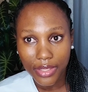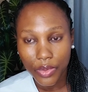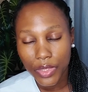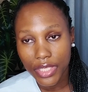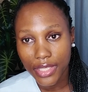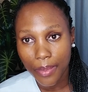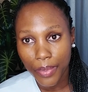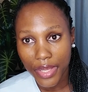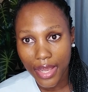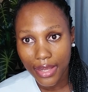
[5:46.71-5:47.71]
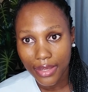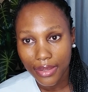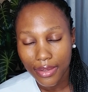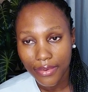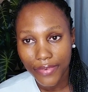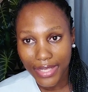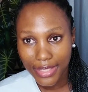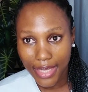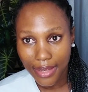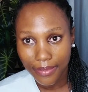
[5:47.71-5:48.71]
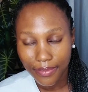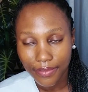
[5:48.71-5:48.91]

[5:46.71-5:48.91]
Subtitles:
to disappear faster.